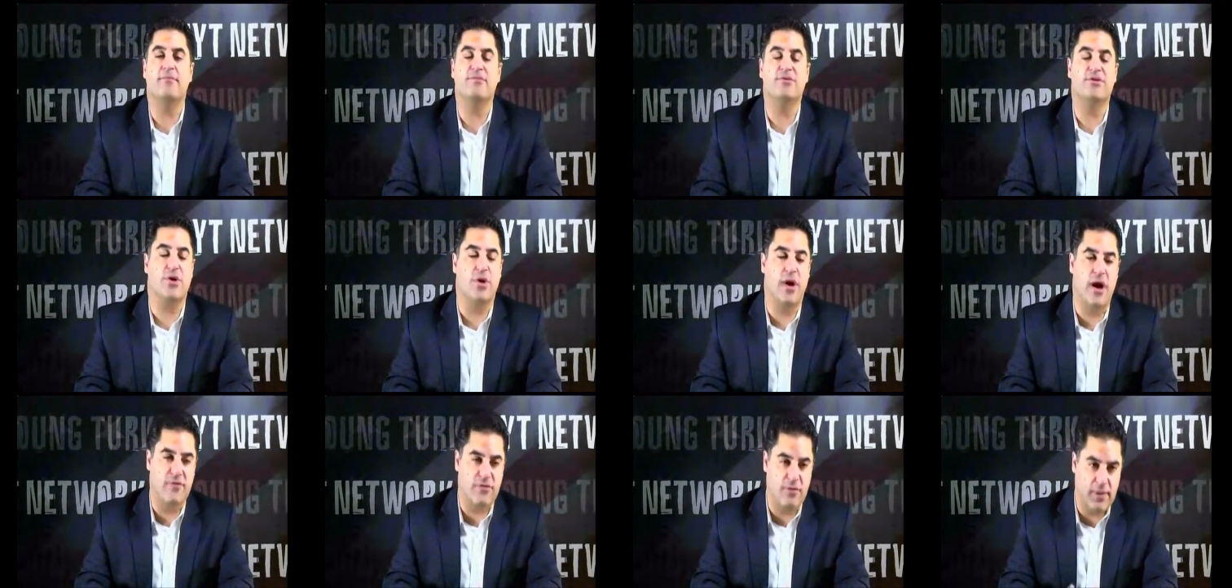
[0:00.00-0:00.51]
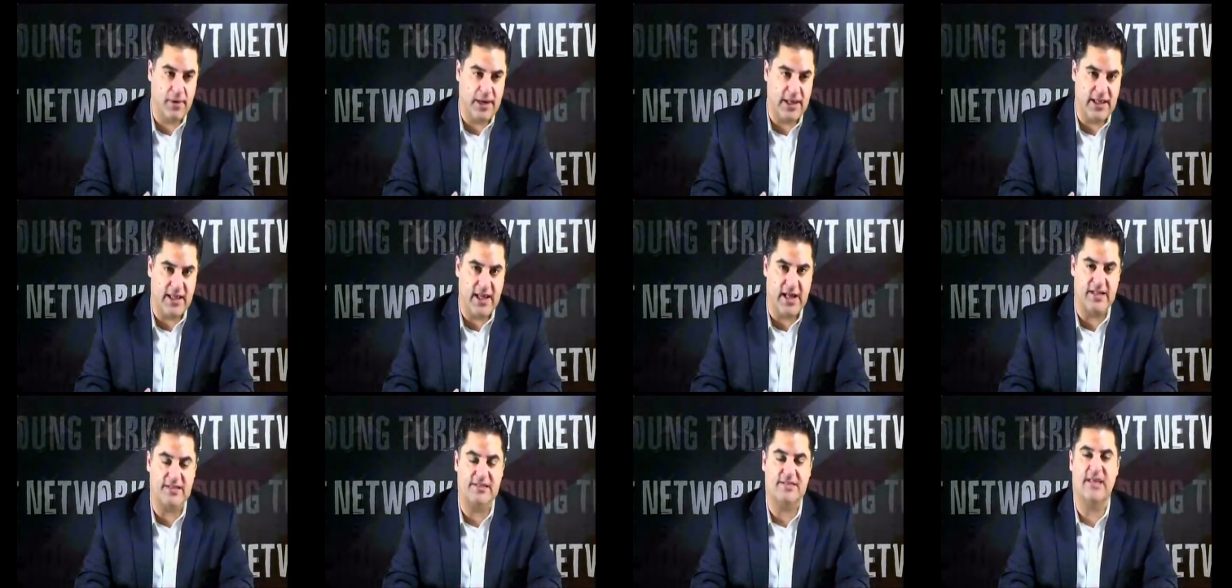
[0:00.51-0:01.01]
So everybody
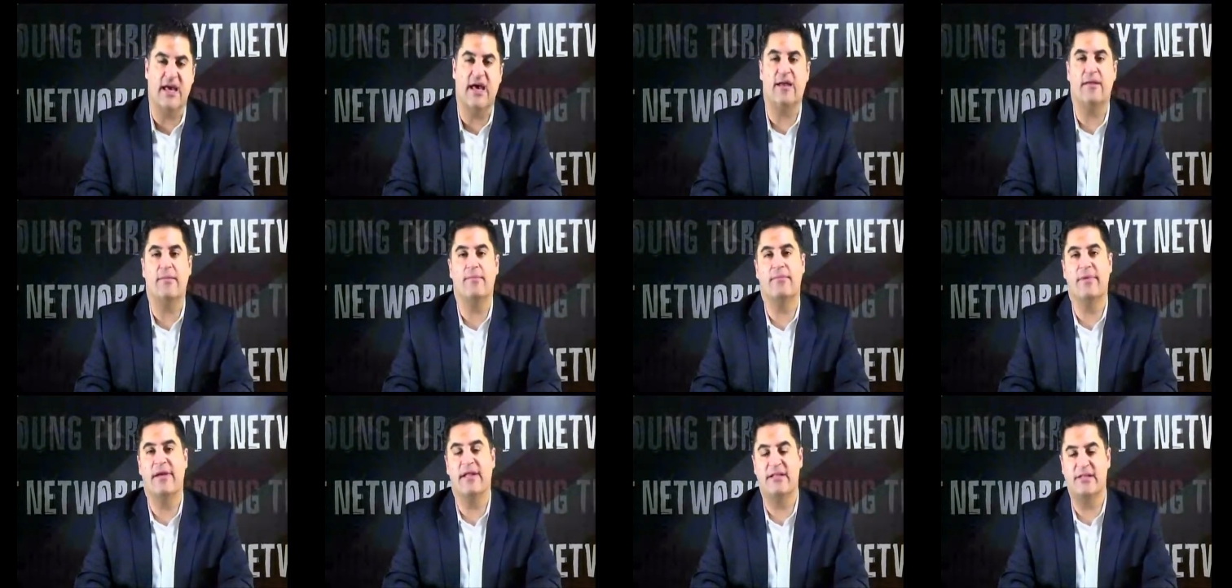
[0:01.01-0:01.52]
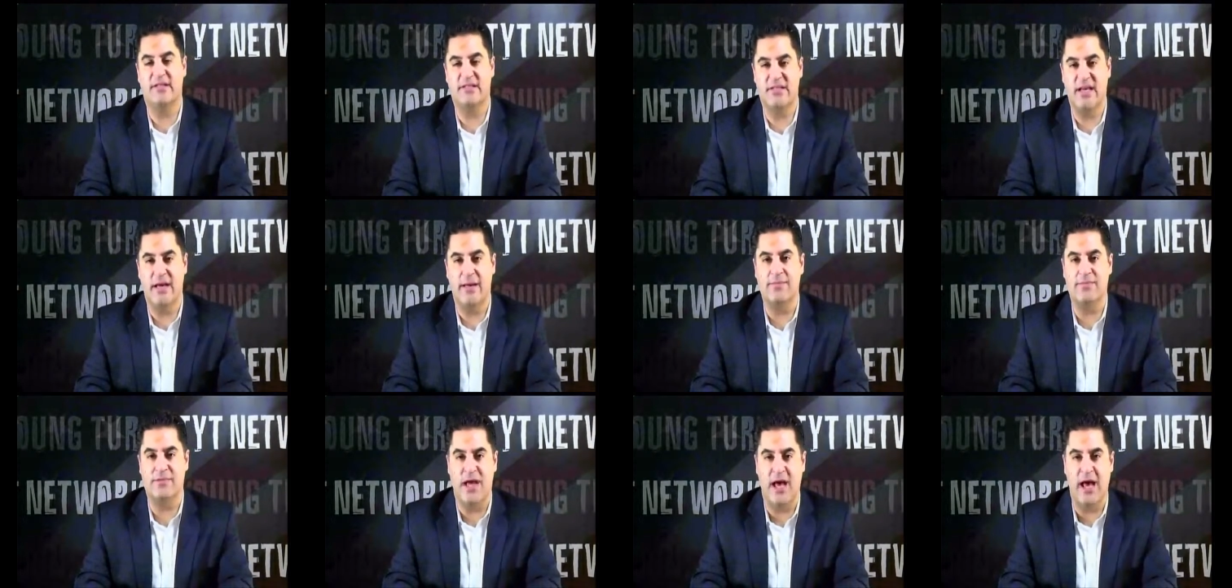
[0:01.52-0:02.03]
gets that. But mm -hmm. at the
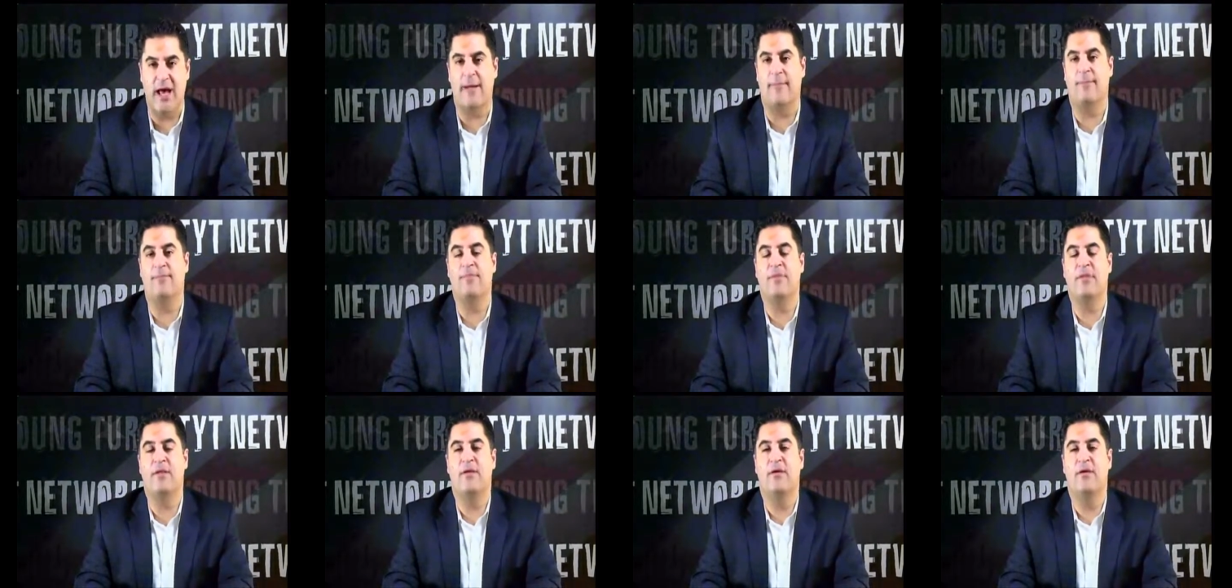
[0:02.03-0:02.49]
mm-hmm. same time,